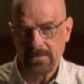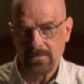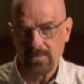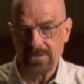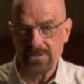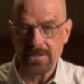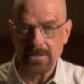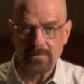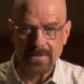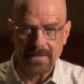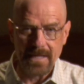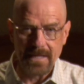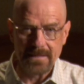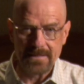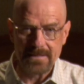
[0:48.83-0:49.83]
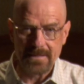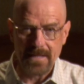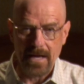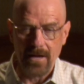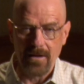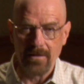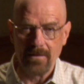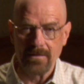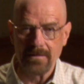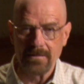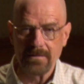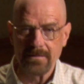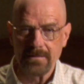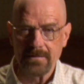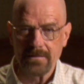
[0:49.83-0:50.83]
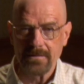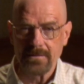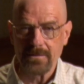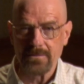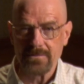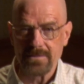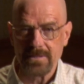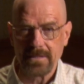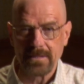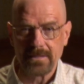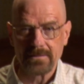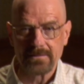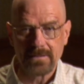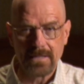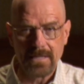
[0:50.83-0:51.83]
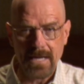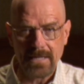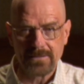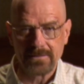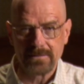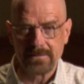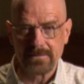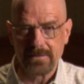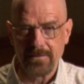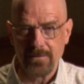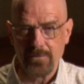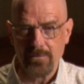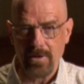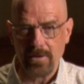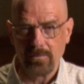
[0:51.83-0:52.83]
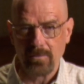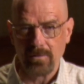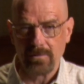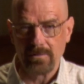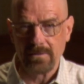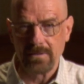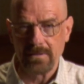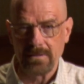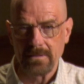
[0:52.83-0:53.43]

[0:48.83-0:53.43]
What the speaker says: which he would then sell using his connections in the drug world.